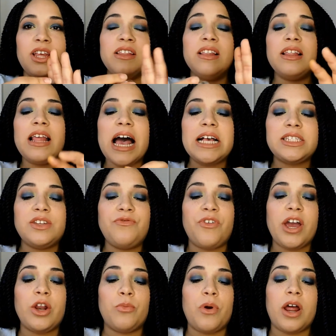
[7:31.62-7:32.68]
the last and
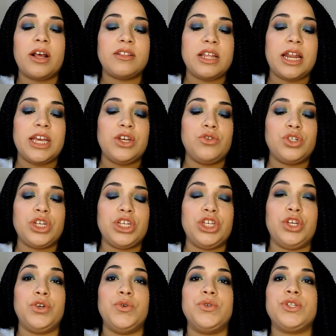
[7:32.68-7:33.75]
final product that I usually
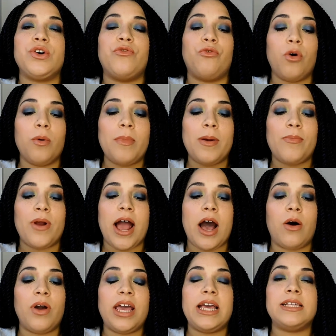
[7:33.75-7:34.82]
use for my
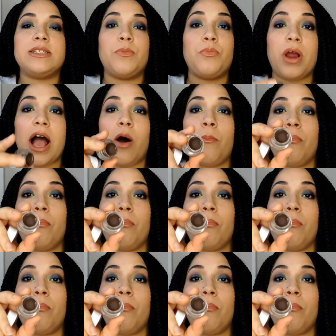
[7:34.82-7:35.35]
brow is a brow